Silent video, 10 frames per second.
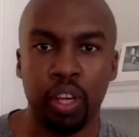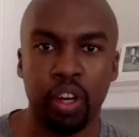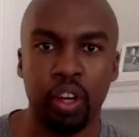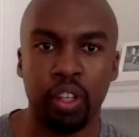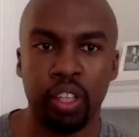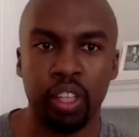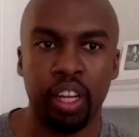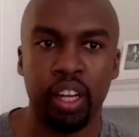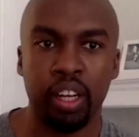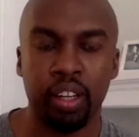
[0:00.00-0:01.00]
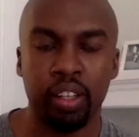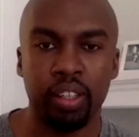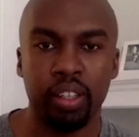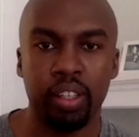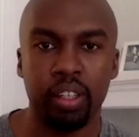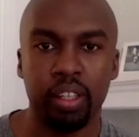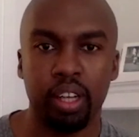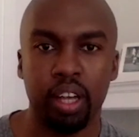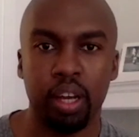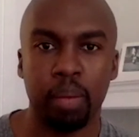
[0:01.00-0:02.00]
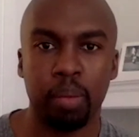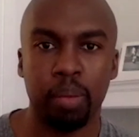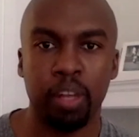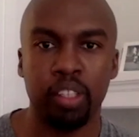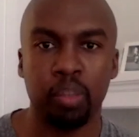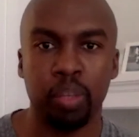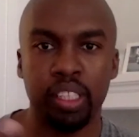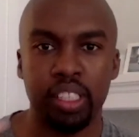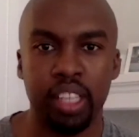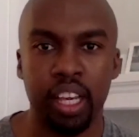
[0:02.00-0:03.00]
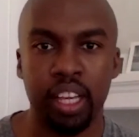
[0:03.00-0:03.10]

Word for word: currently there compared to what the state